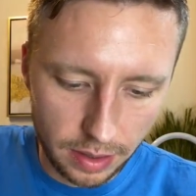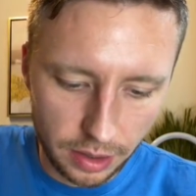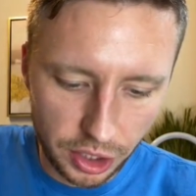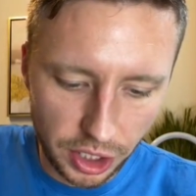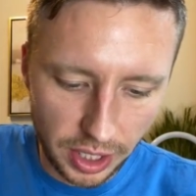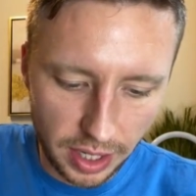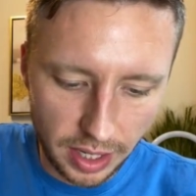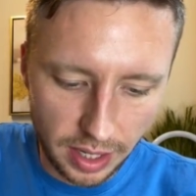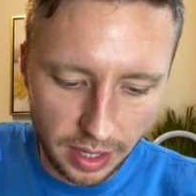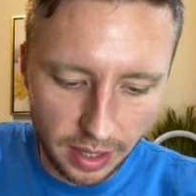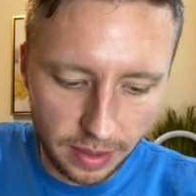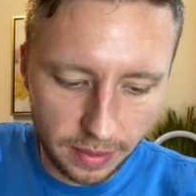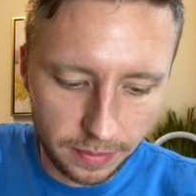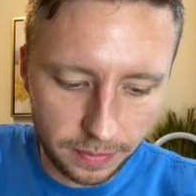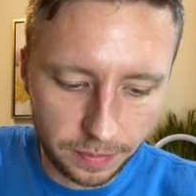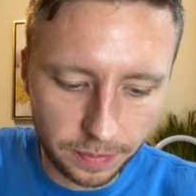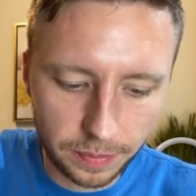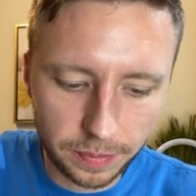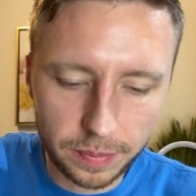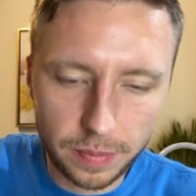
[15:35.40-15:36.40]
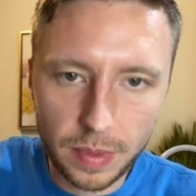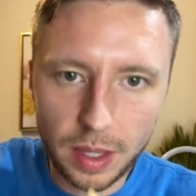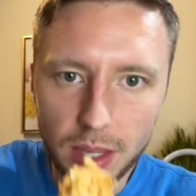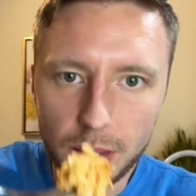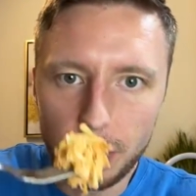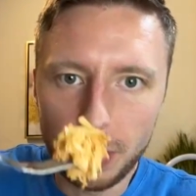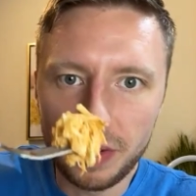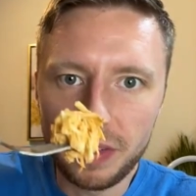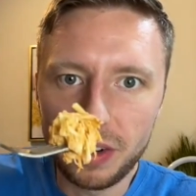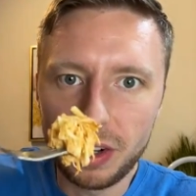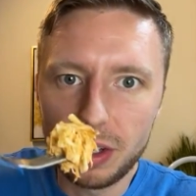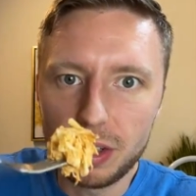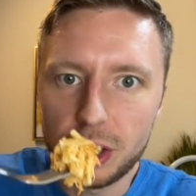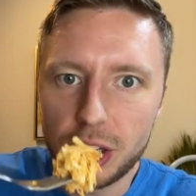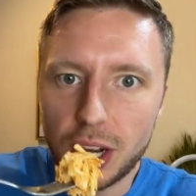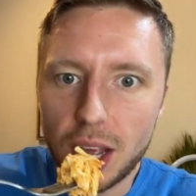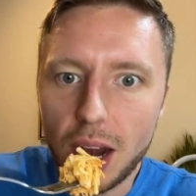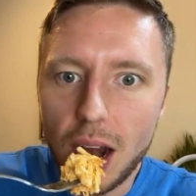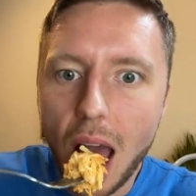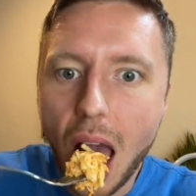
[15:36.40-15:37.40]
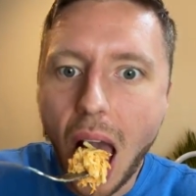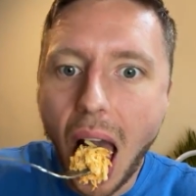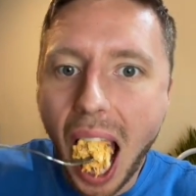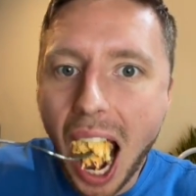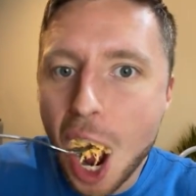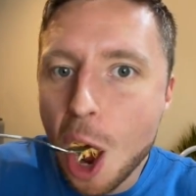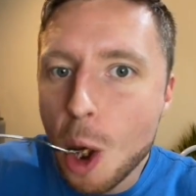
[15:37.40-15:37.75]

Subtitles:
chicken, the buffalo chicken.